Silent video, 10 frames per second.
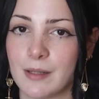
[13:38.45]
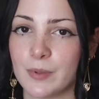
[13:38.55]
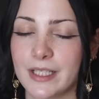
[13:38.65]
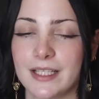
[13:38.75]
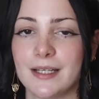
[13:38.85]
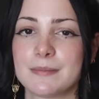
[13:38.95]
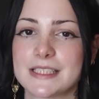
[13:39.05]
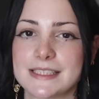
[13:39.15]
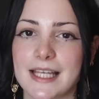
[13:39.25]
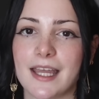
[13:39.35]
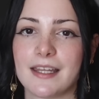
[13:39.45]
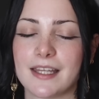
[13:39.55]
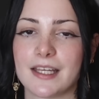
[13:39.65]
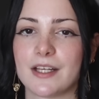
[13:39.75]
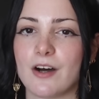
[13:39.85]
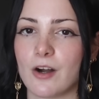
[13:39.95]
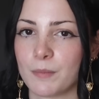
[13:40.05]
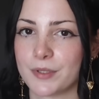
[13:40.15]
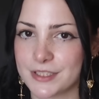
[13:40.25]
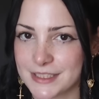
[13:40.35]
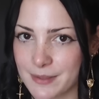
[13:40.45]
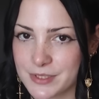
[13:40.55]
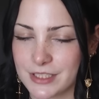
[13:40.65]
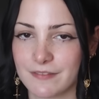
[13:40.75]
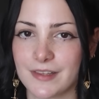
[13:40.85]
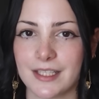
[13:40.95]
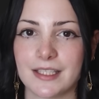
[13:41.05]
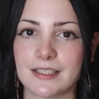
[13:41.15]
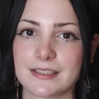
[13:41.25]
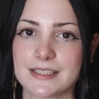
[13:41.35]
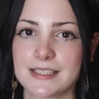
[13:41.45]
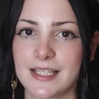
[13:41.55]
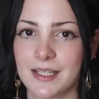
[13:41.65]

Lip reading: I bring it up to say that our perception of things,